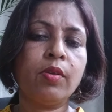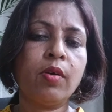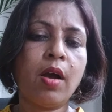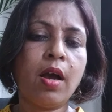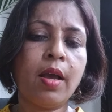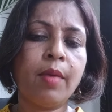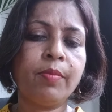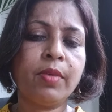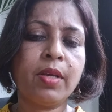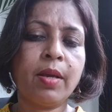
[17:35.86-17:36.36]

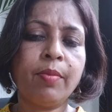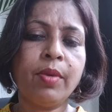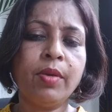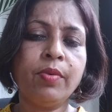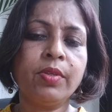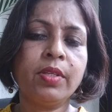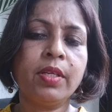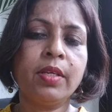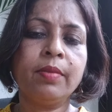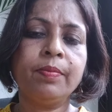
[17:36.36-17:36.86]
I'm coming
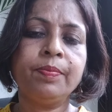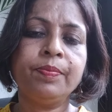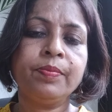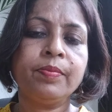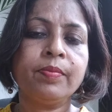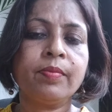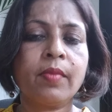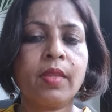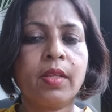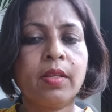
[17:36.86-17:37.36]
with a
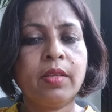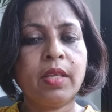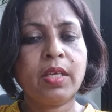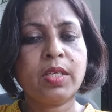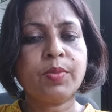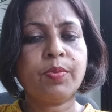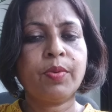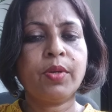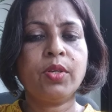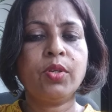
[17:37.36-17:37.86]

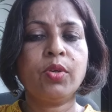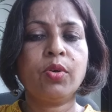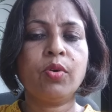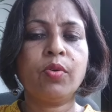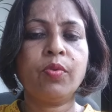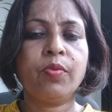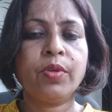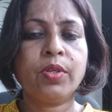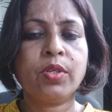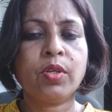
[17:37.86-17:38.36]
next video
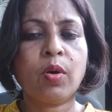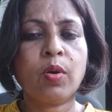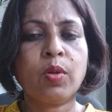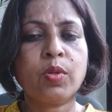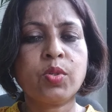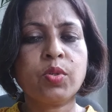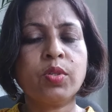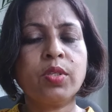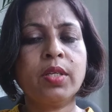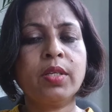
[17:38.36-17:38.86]
with
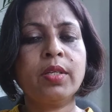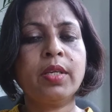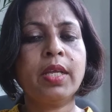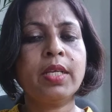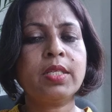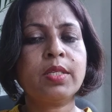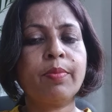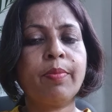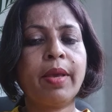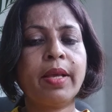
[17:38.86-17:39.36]
also the
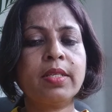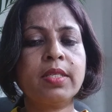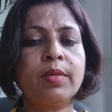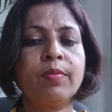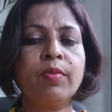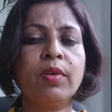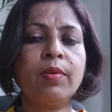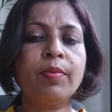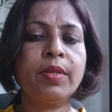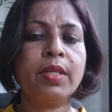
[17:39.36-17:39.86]
next maxim
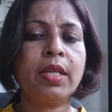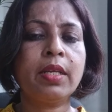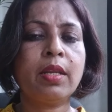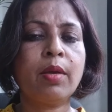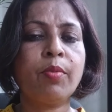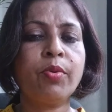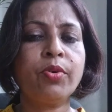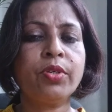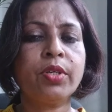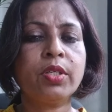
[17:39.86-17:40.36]
will be the
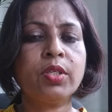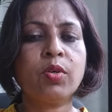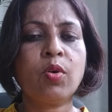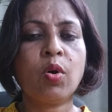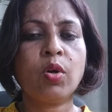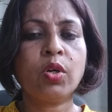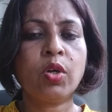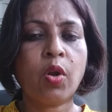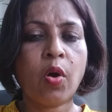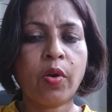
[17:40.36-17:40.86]
noun
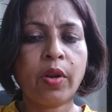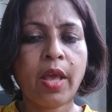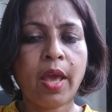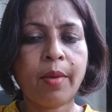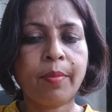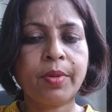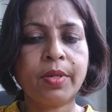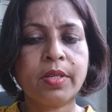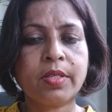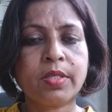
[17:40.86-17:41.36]

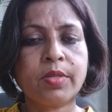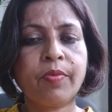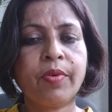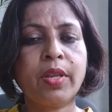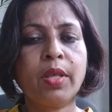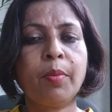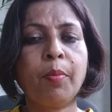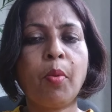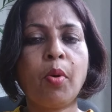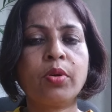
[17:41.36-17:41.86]
non-habit is a
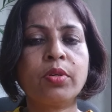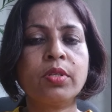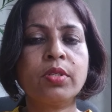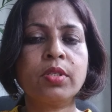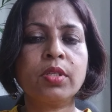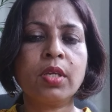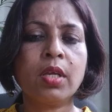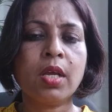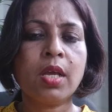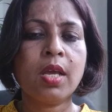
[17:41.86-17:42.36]
very
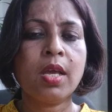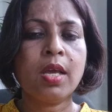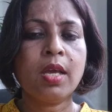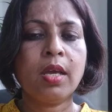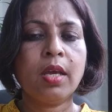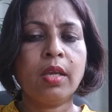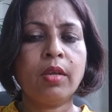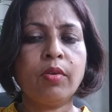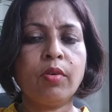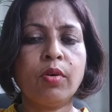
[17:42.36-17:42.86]
important
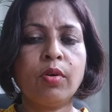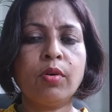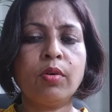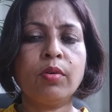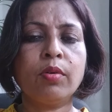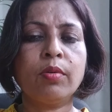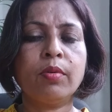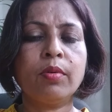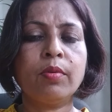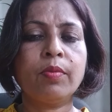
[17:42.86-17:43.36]

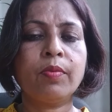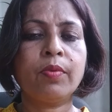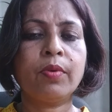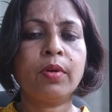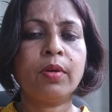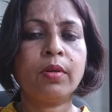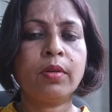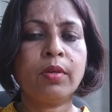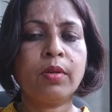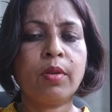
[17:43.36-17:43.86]

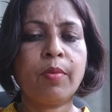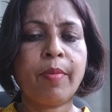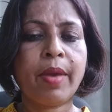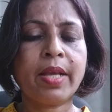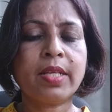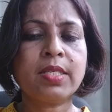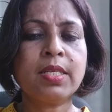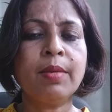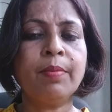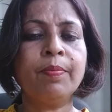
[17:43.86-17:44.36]

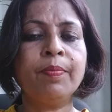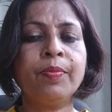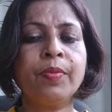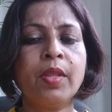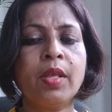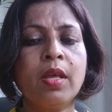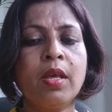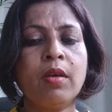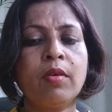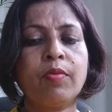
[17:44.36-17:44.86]
maxim
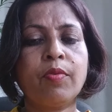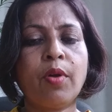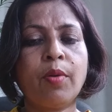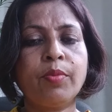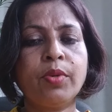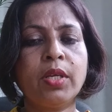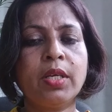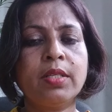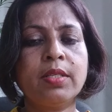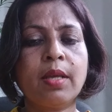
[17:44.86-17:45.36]
from
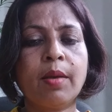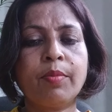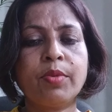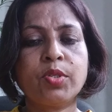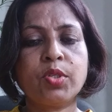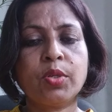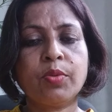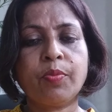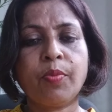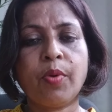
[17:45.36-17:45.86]
the
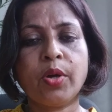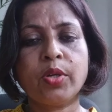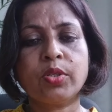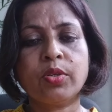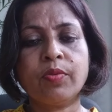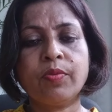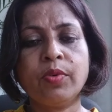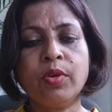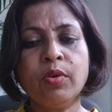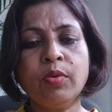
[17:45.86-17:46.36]
examination point
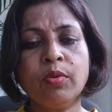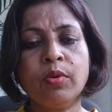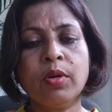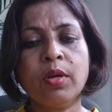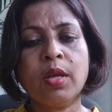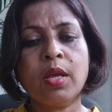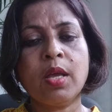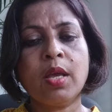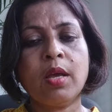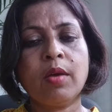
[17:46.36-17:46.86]
of view
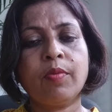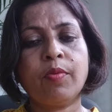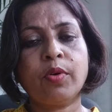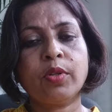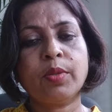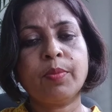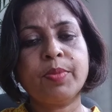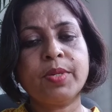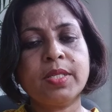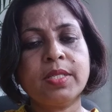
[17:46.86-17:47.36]
for
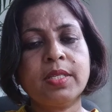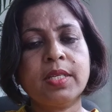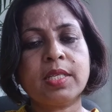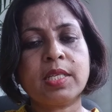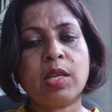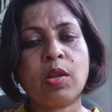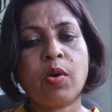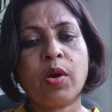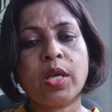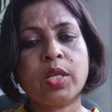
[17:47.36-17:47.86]
the business
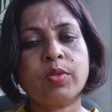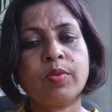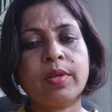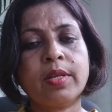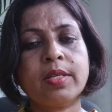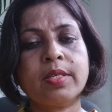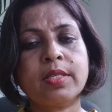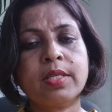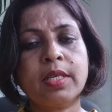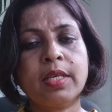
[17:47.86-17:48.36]
law as well
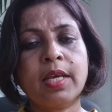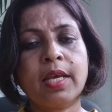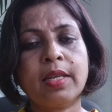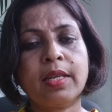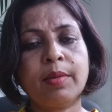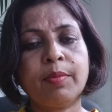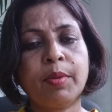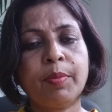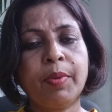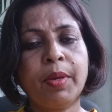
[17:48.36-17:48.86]
as the
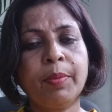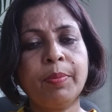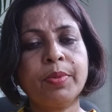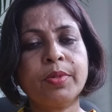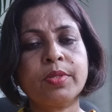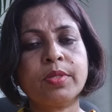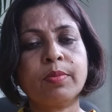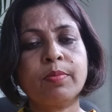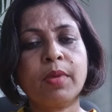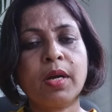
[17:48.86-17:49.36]
LL.B.
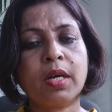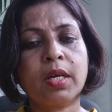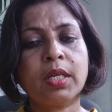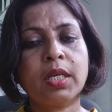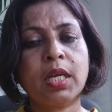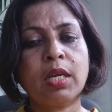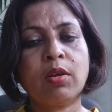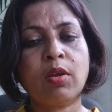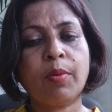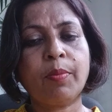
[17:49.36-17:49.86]
papers,
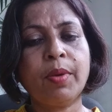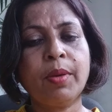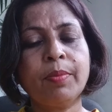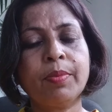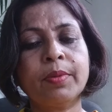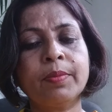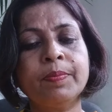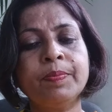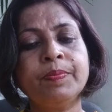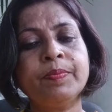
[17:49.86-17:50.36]
Mercantile Law
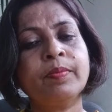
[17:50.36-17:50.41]
paper.